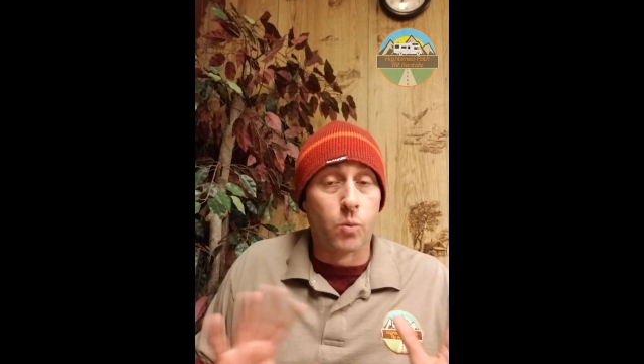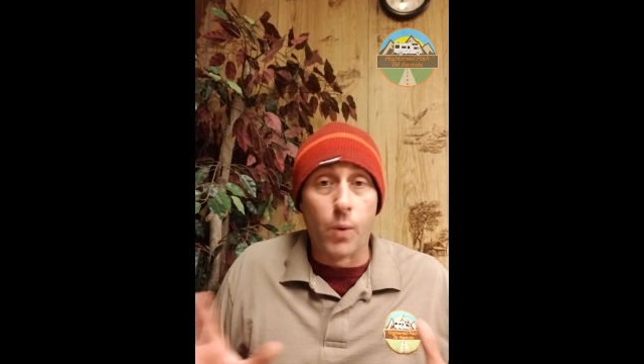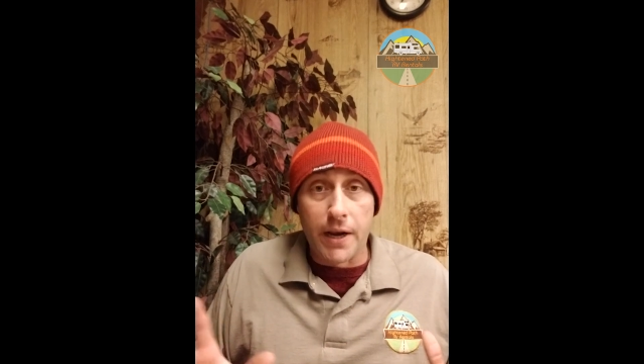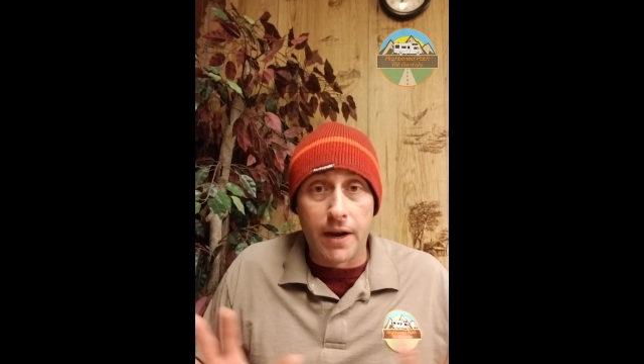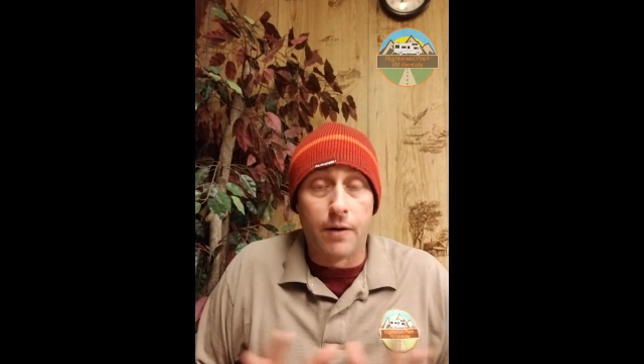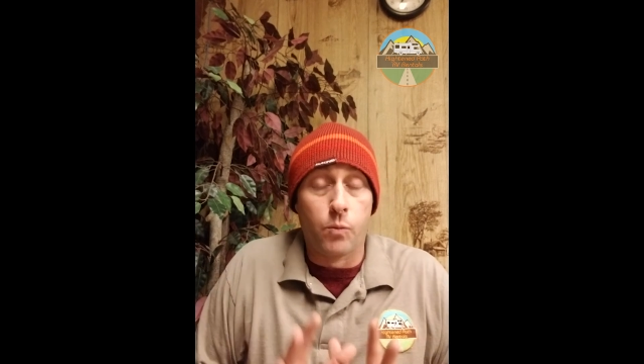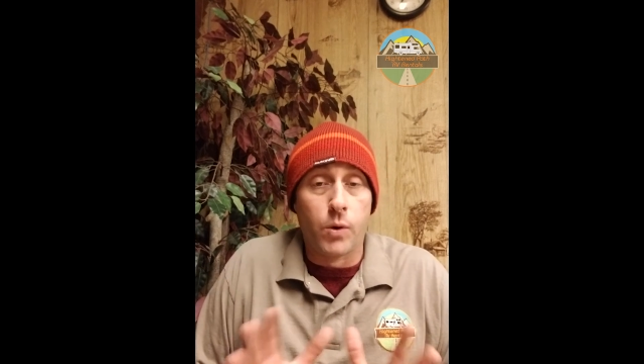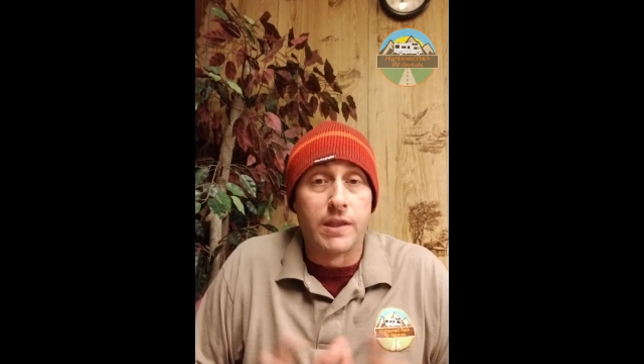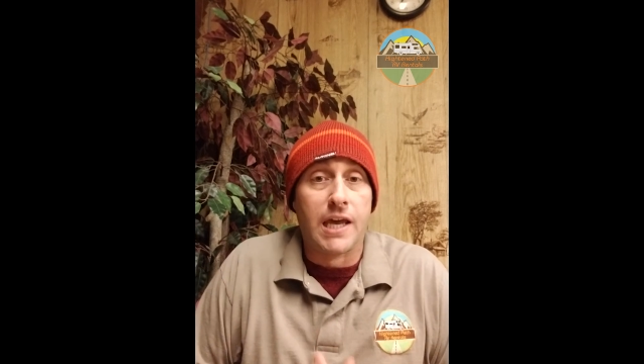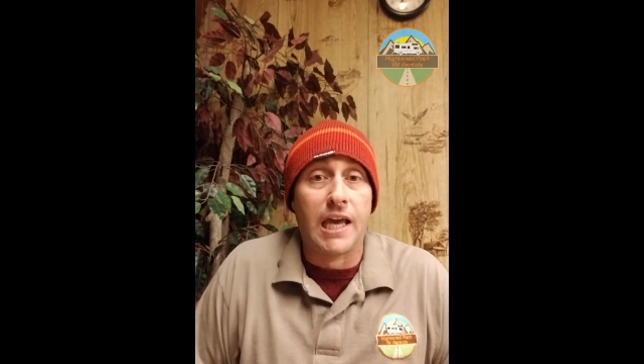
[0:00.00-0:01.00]

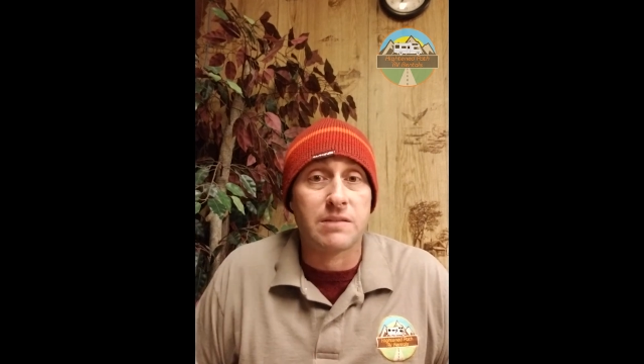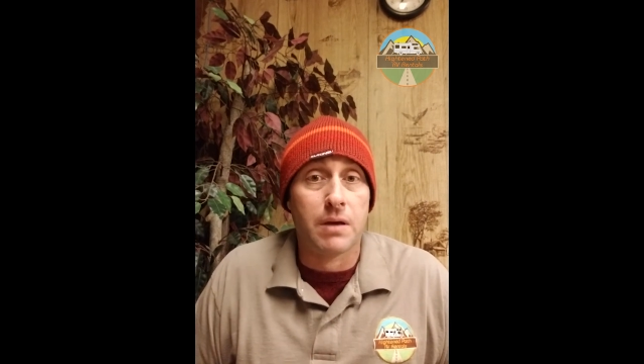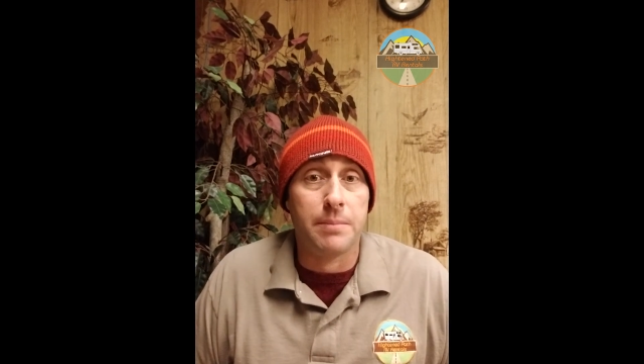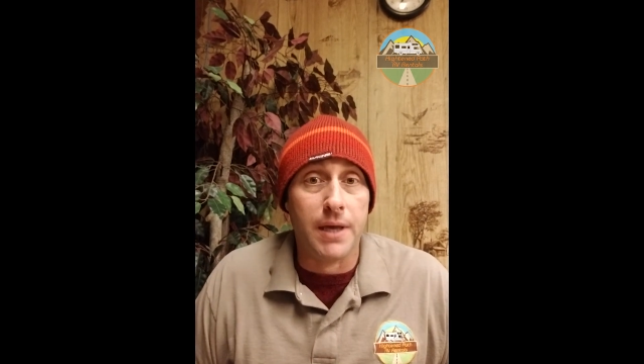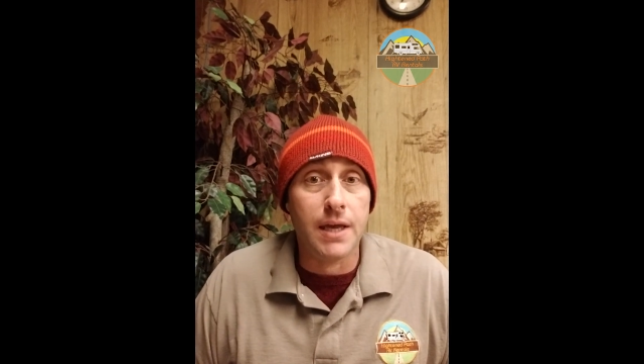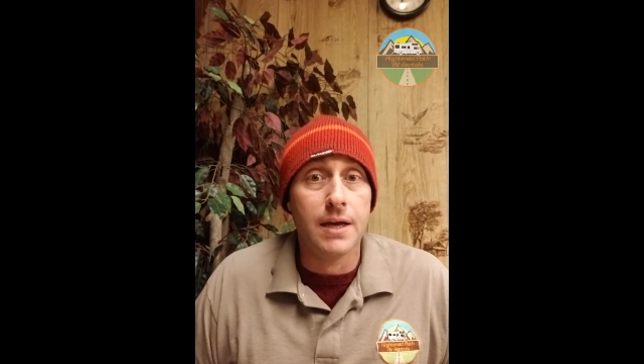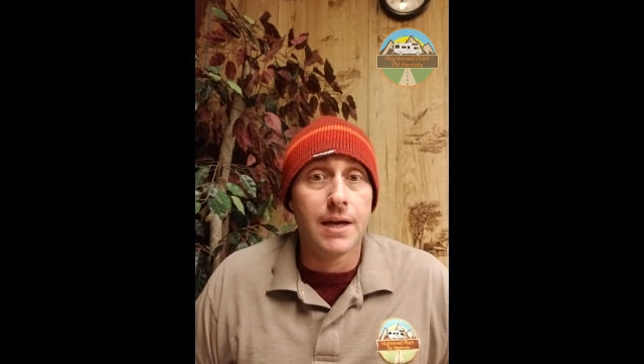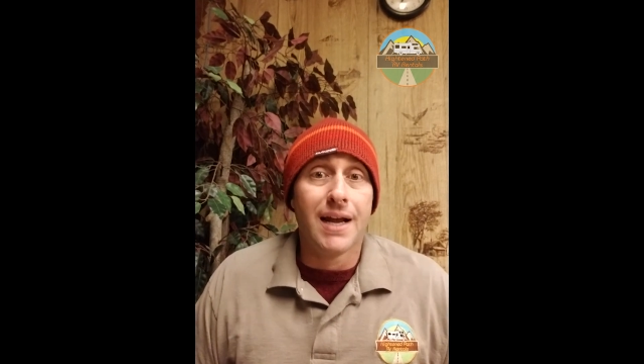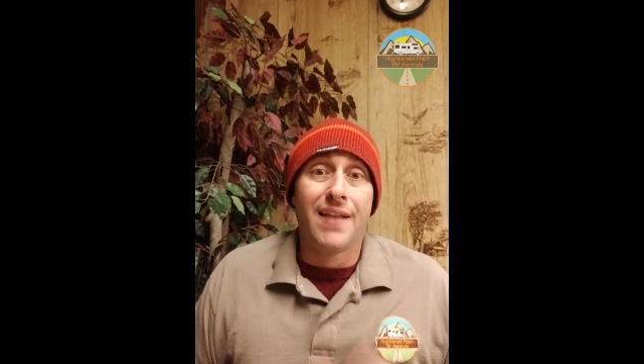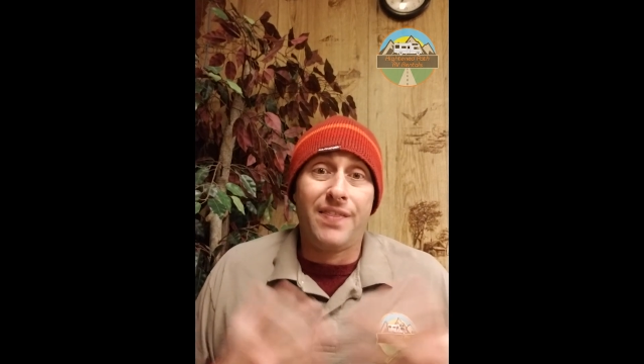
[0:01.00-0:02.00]
what the case may be,
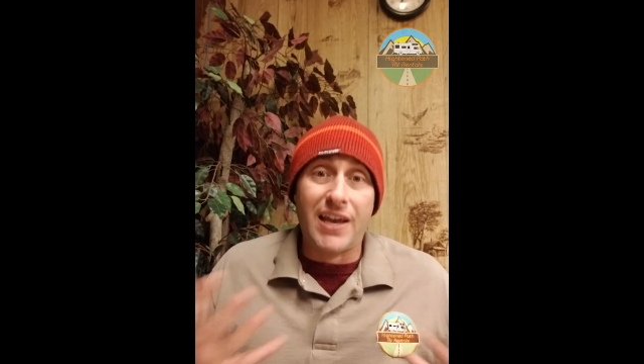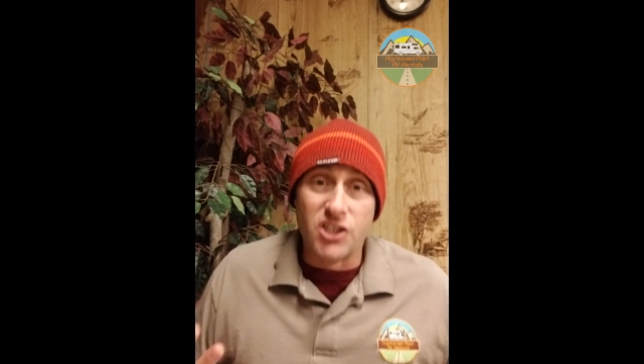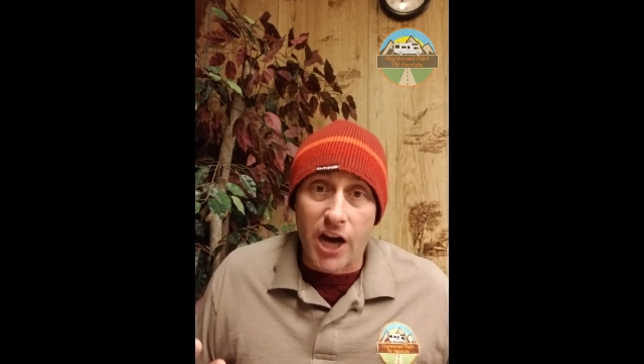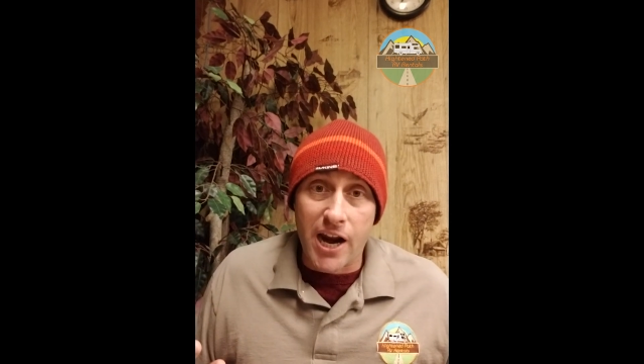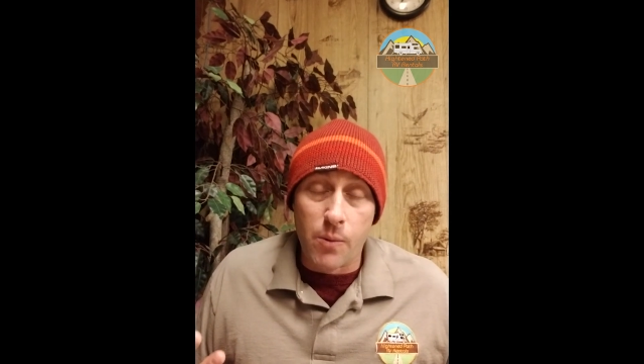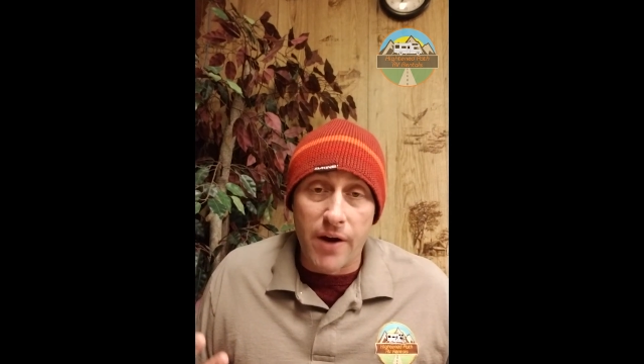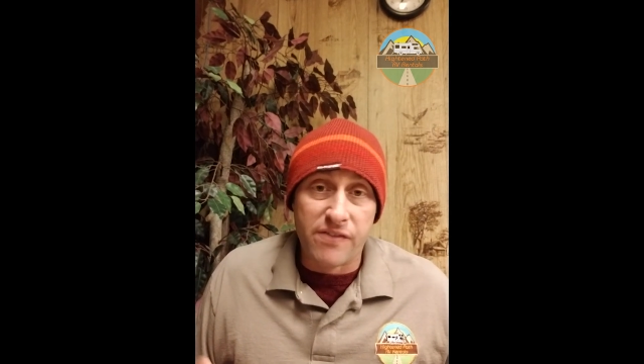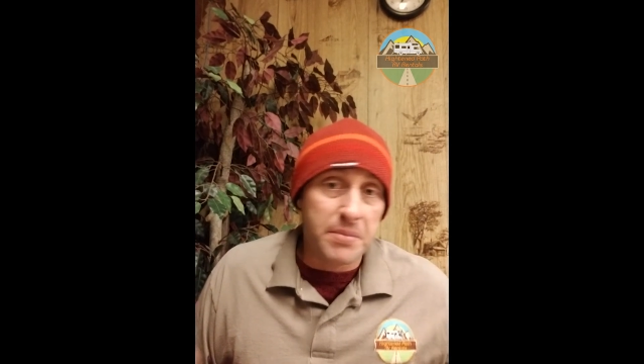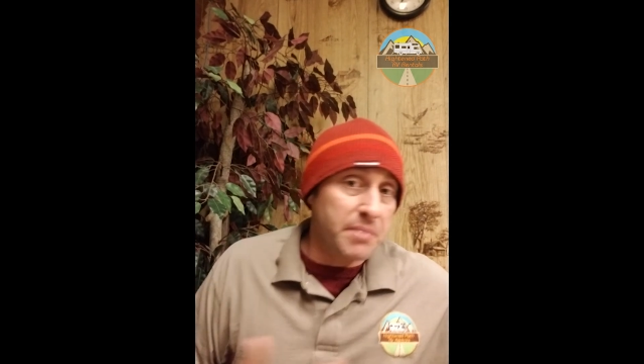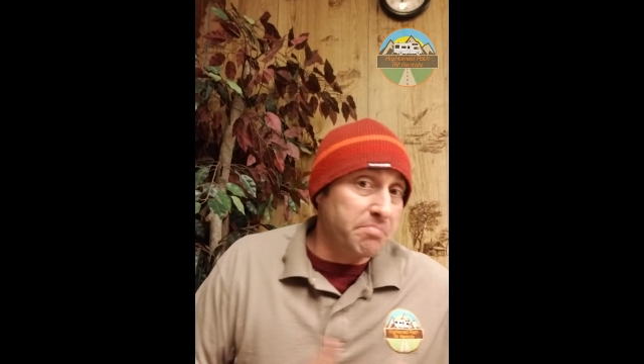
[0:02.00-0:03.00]
they shy away
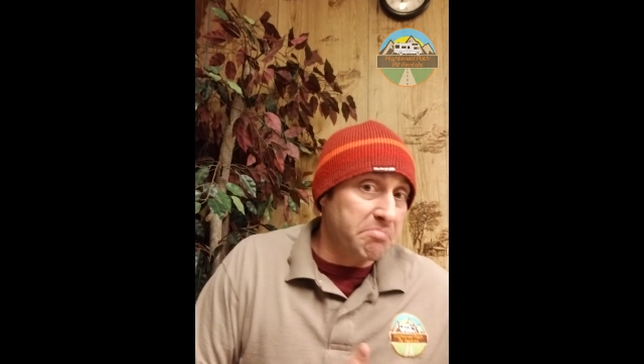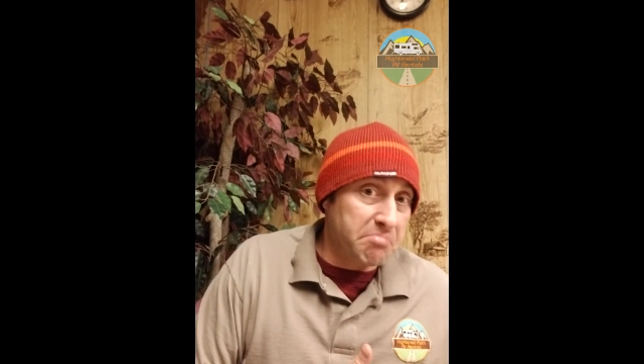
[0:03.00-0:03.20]
from it.